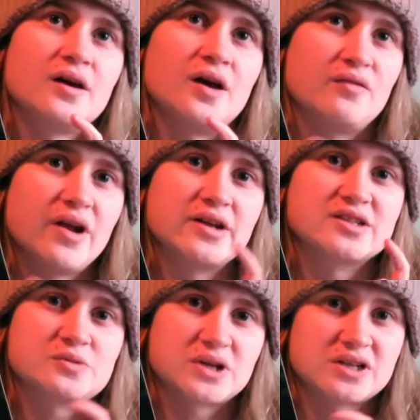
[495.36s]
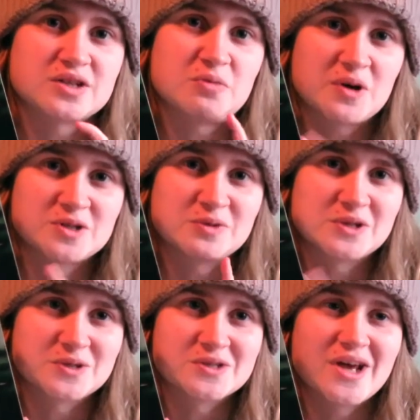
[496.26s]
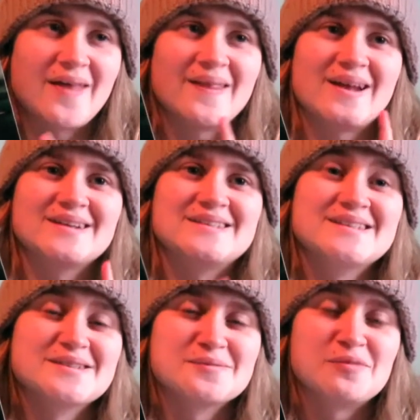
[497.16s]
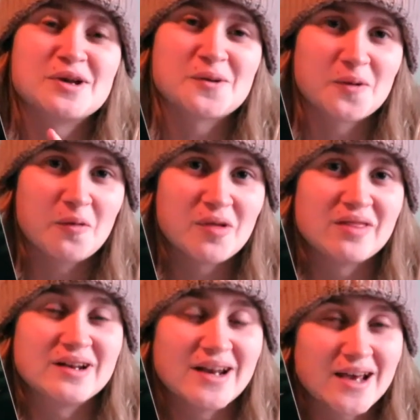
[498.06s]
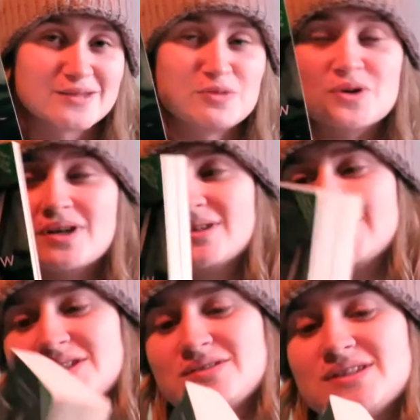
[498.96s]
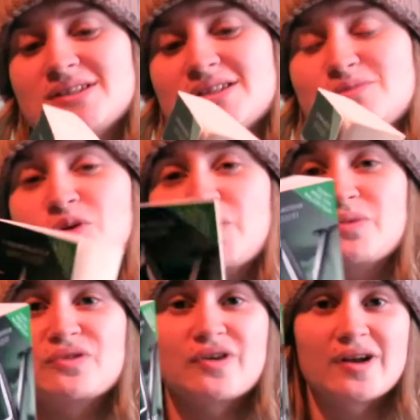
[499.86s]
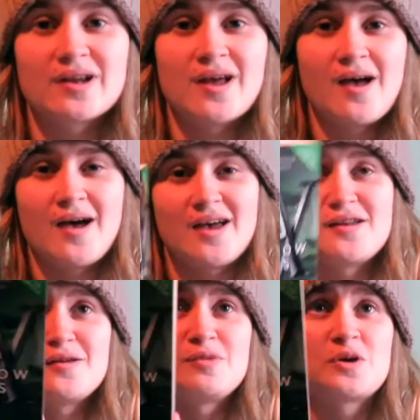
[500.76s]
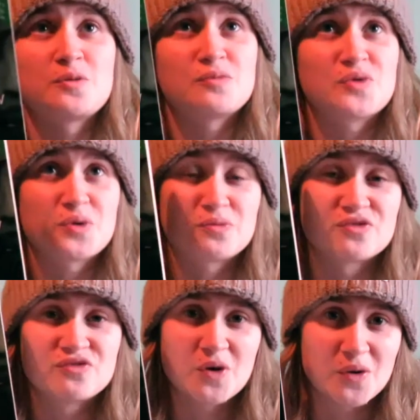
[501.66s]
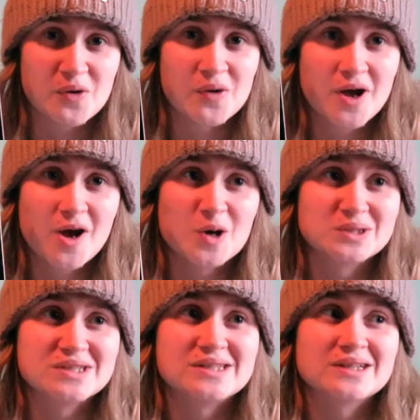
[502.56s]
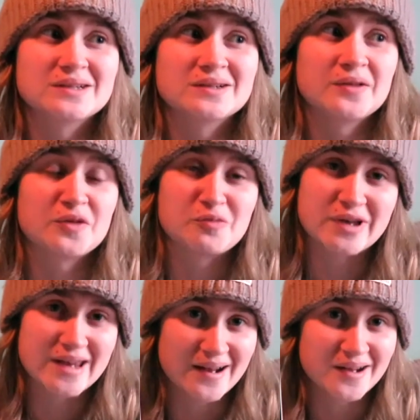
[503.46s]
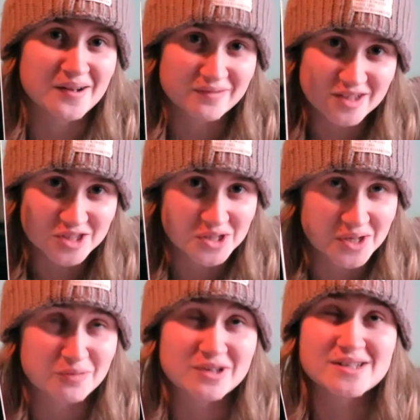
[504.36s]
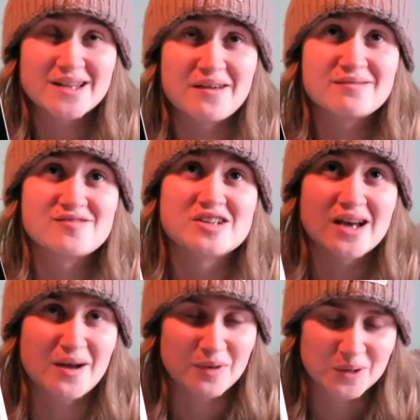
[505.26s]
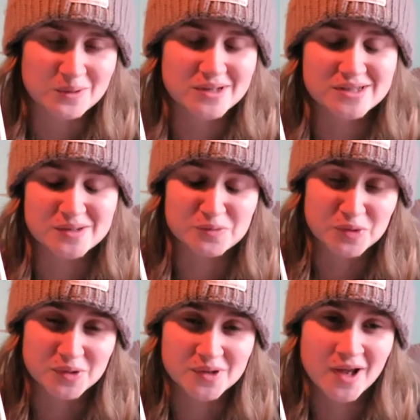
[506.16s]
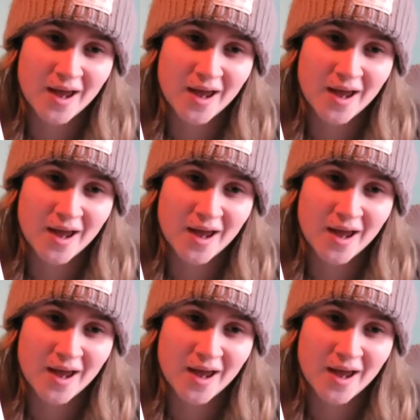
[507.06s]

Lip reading: I read it as quick as I possibly could, and then I didn't pick up the next book in the series. This is book number 3. I didn't pick up book number 4 until the beginning of this year, because every time I looked at the book,